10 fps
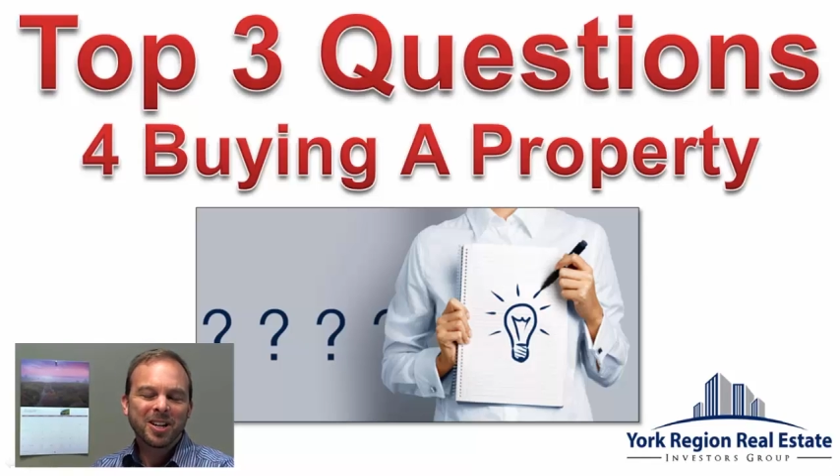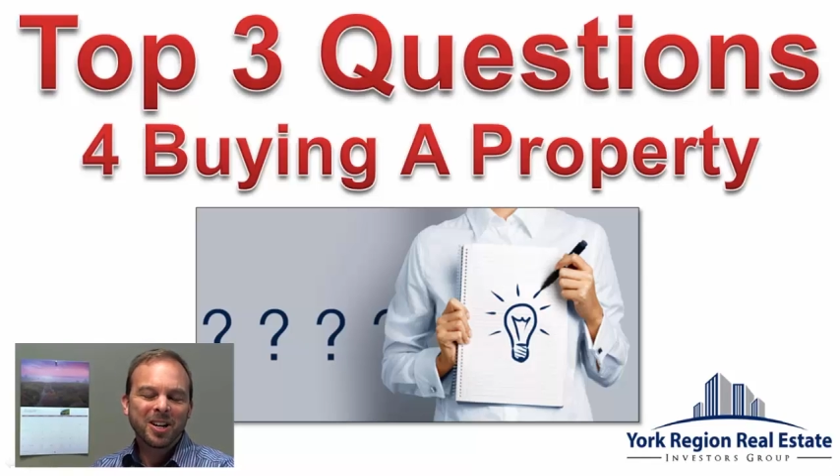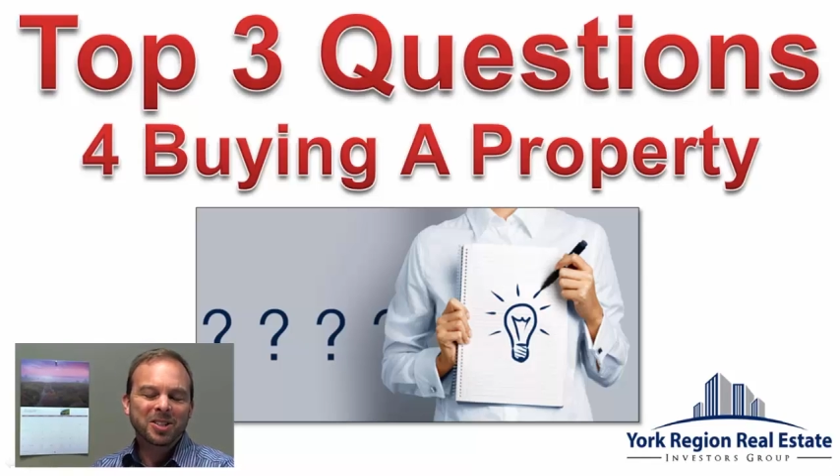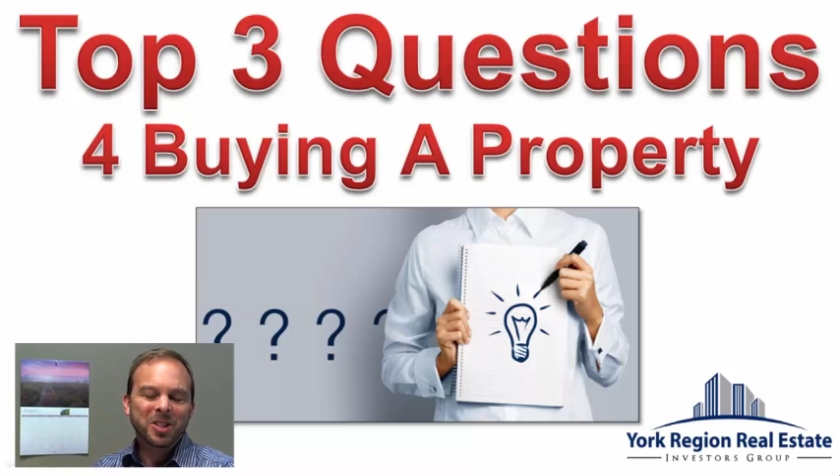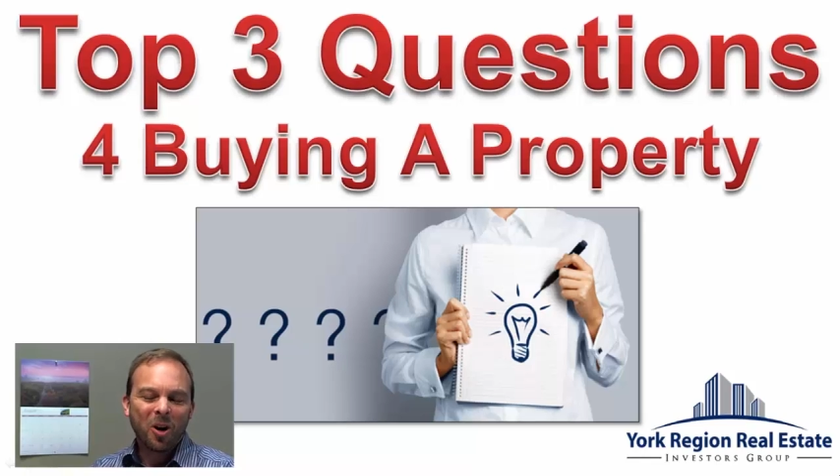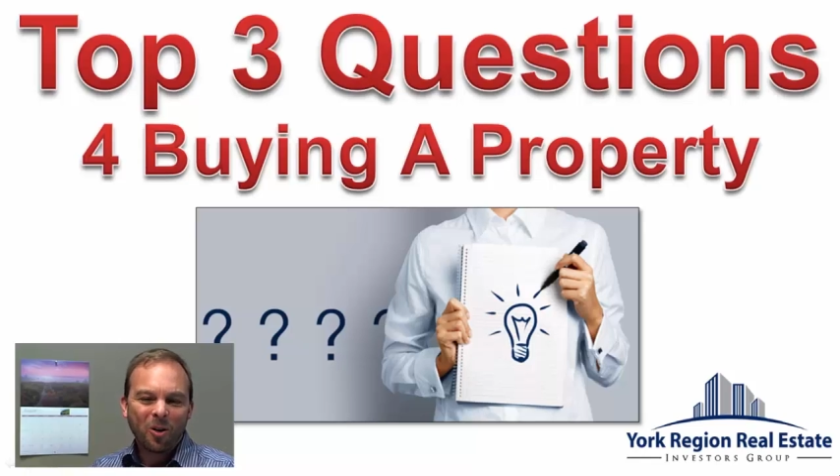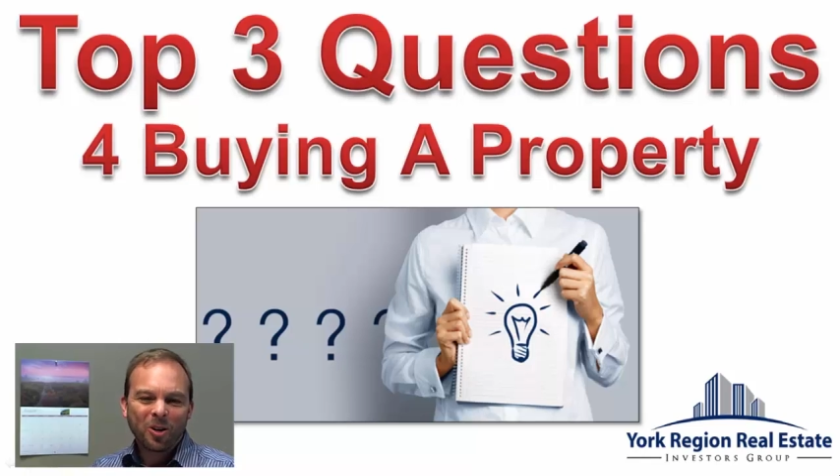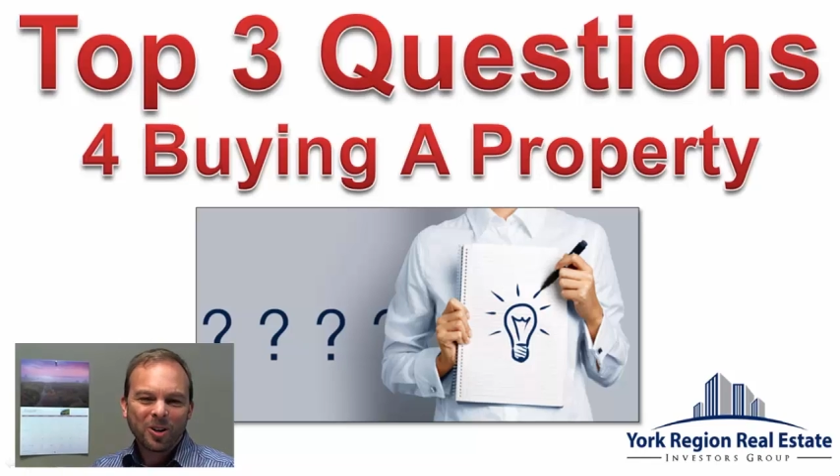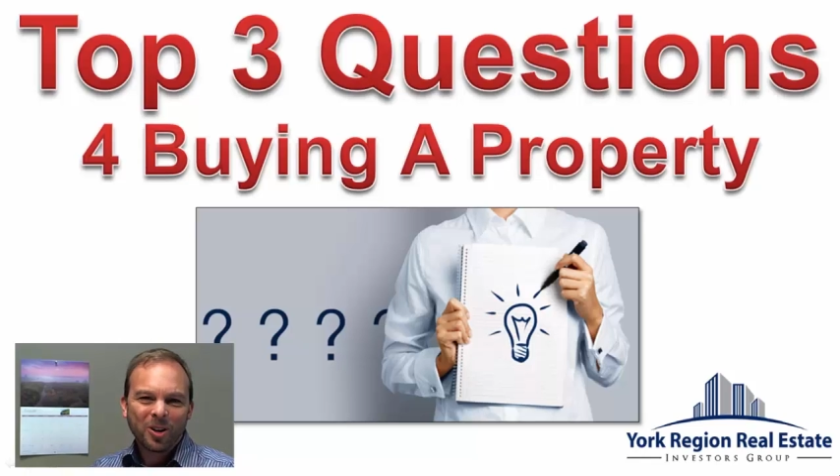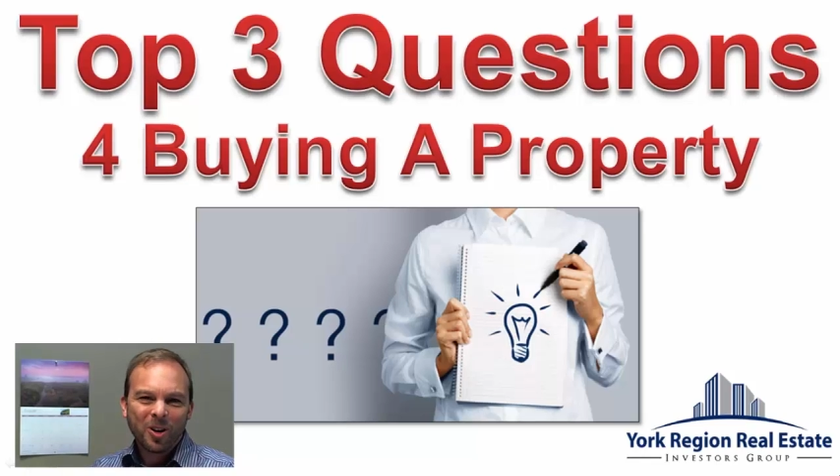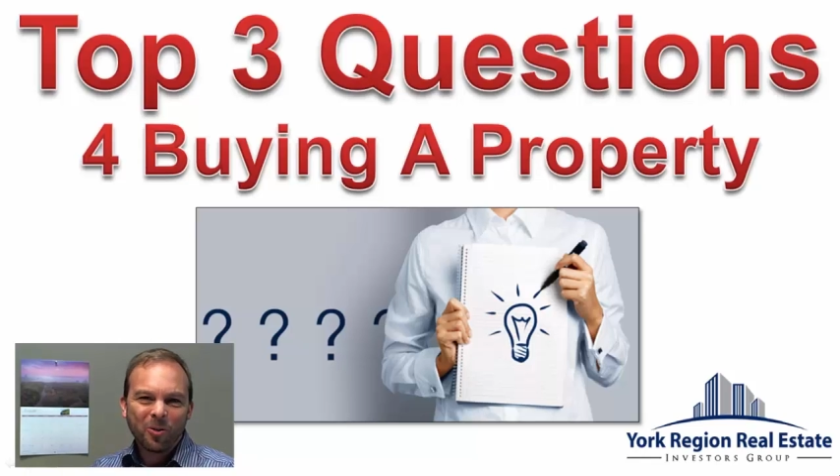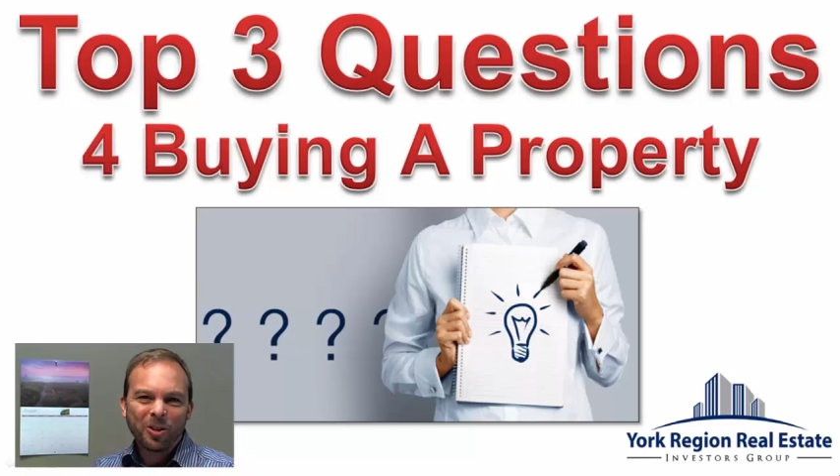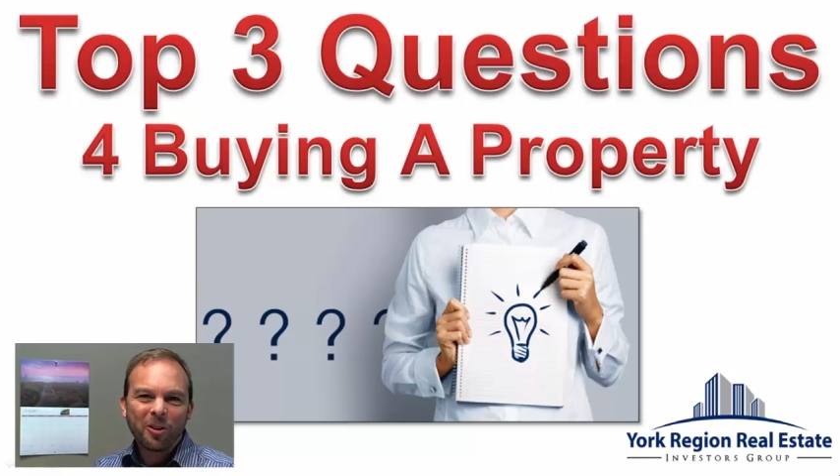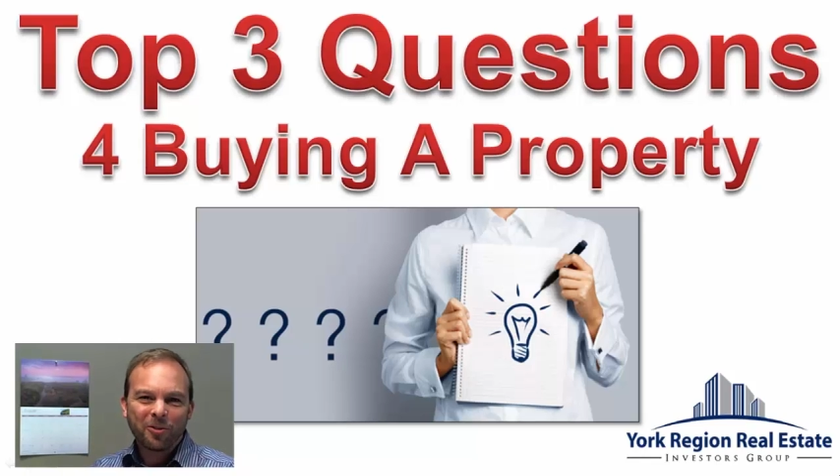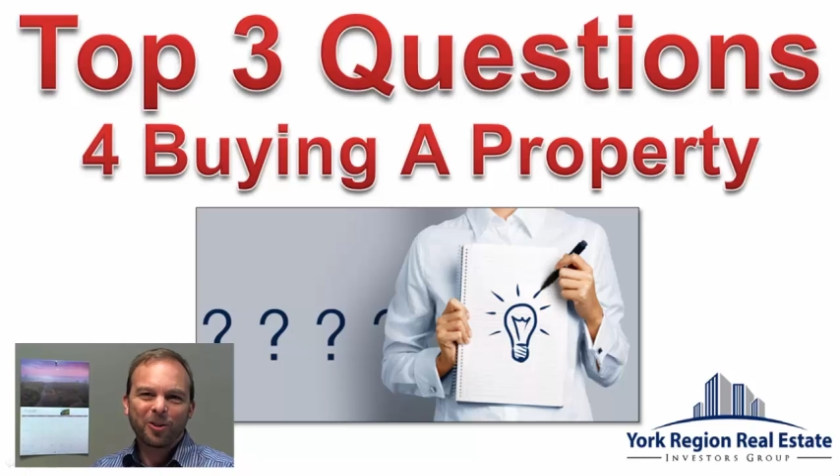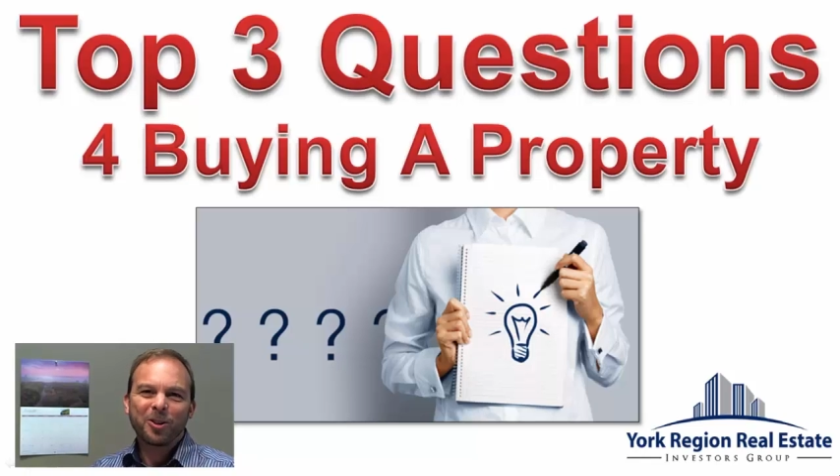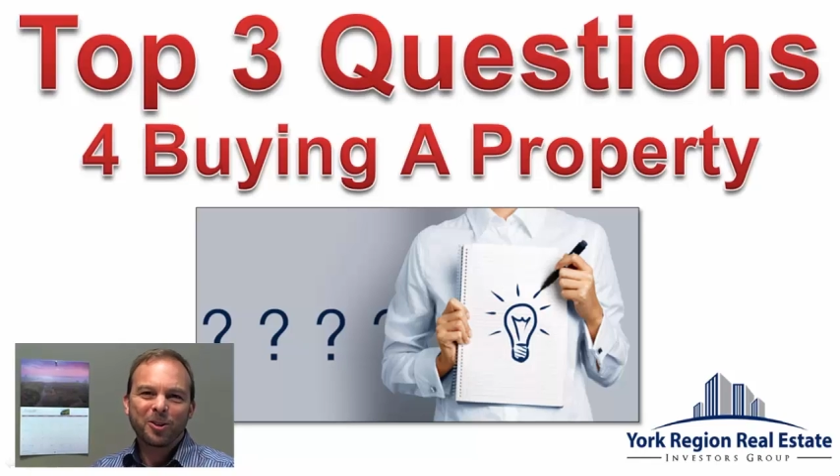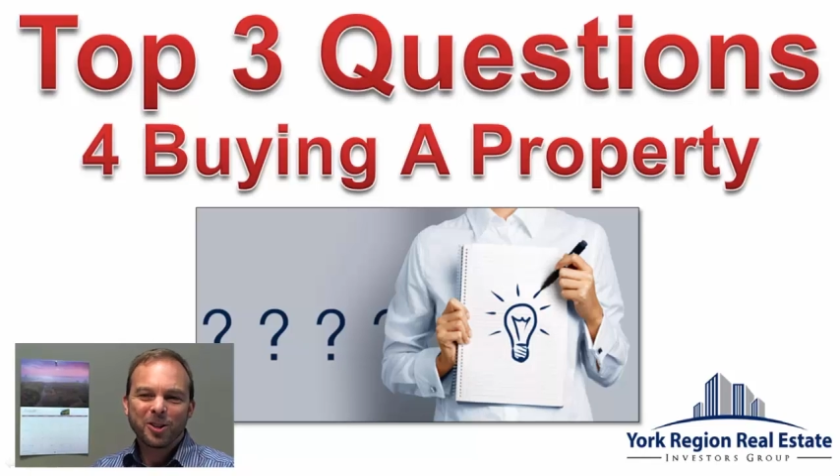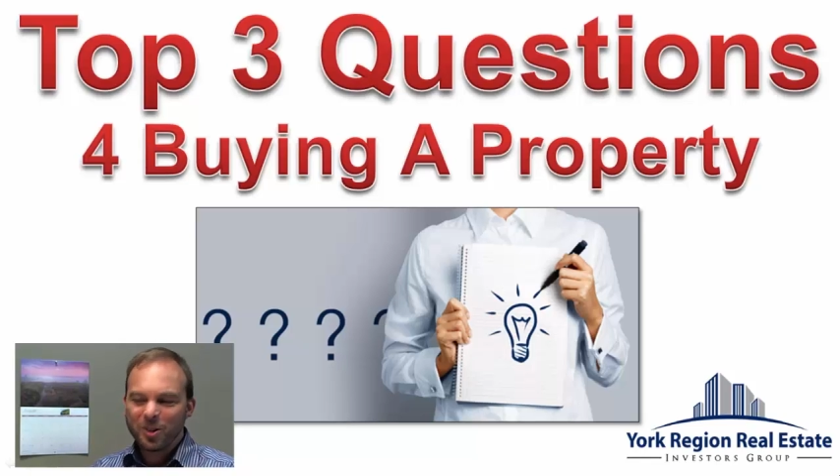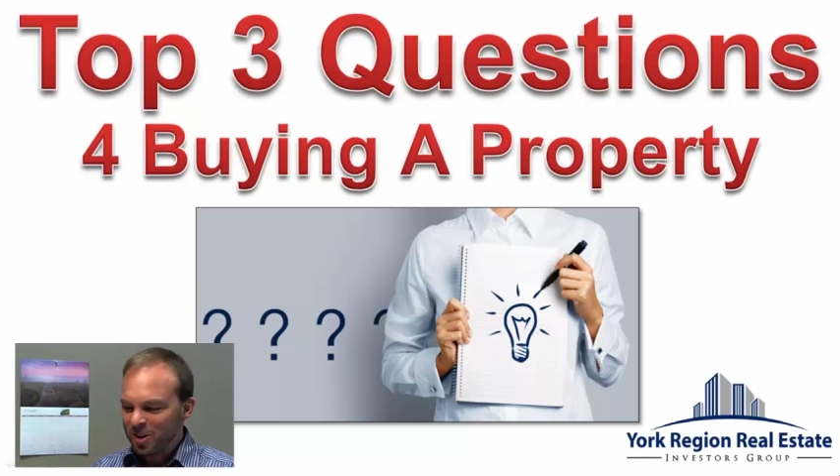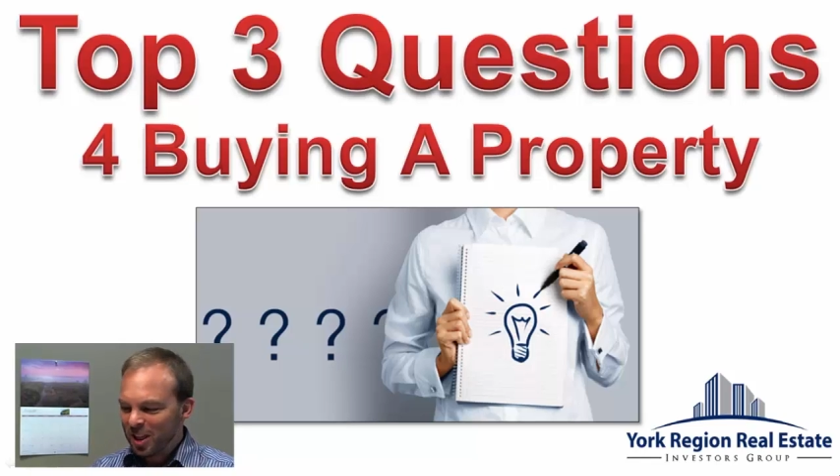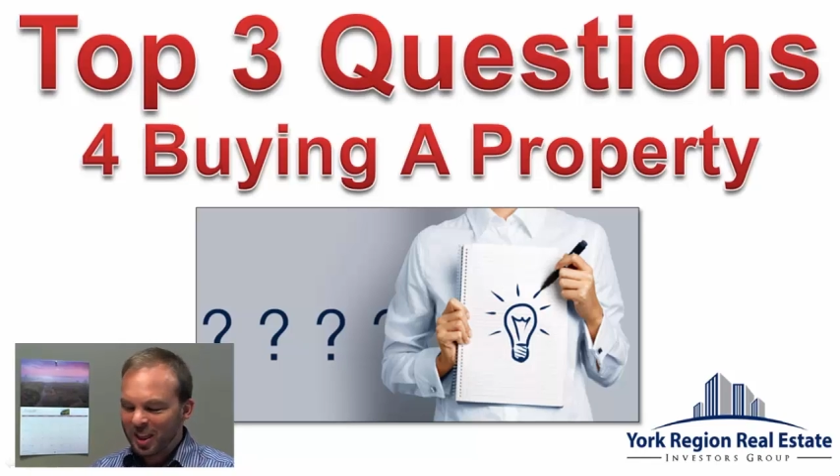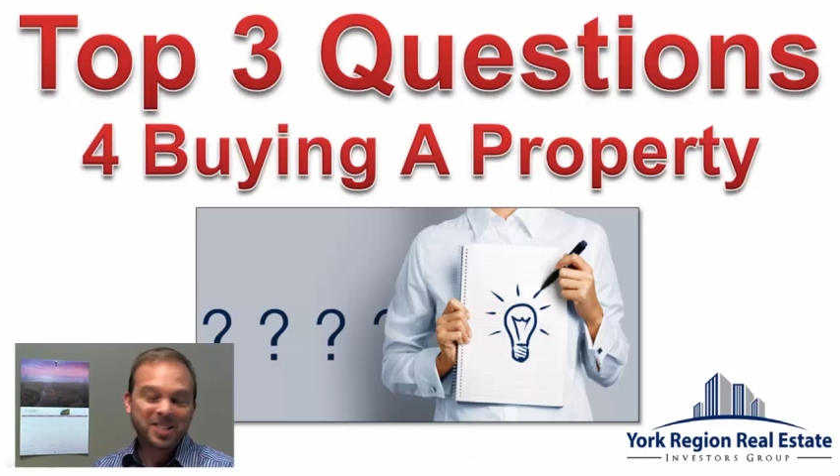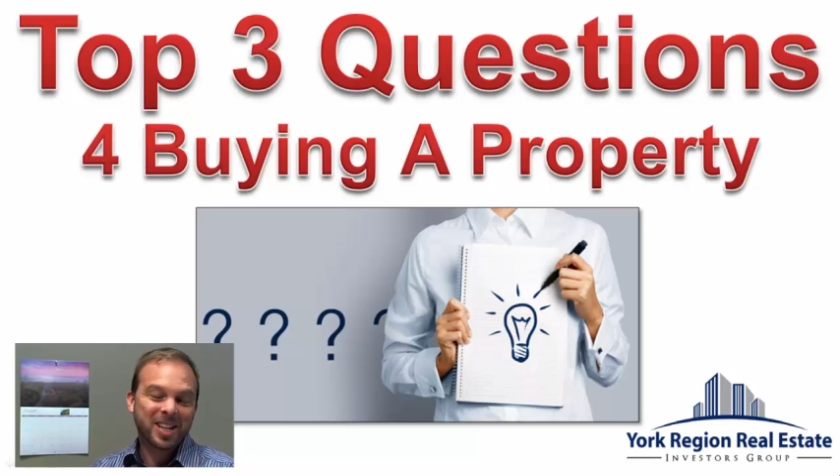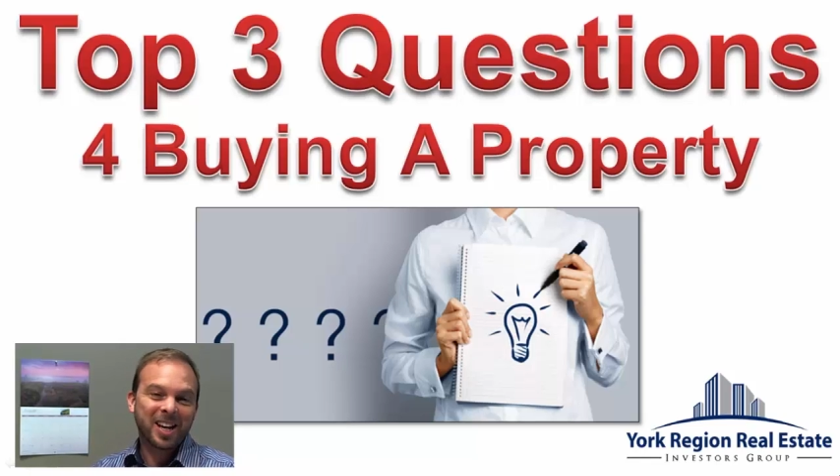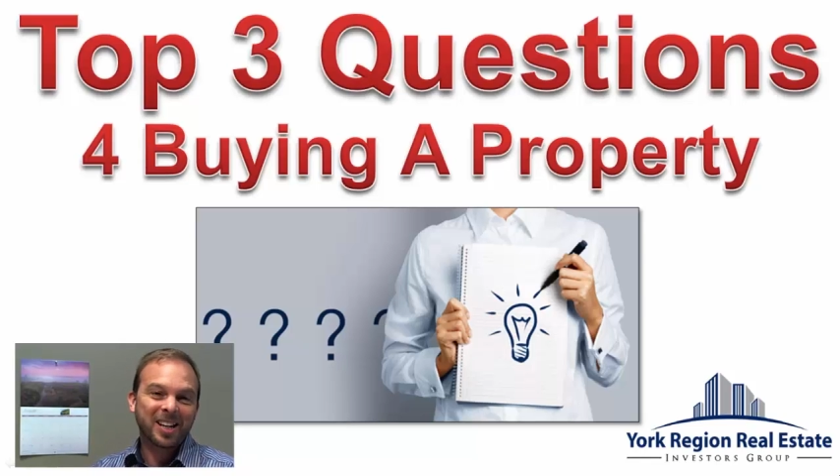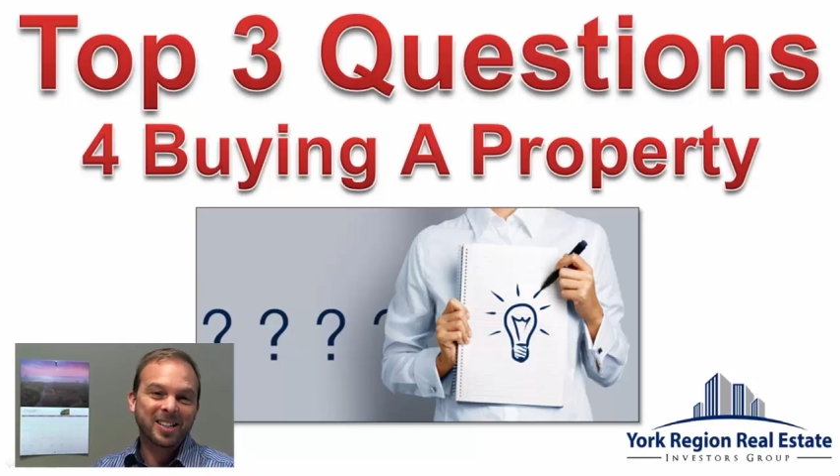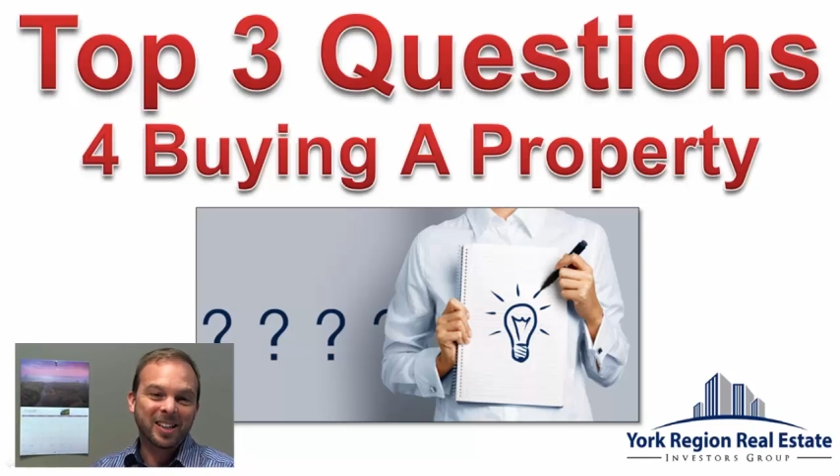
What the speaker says: So without further ado, let's get into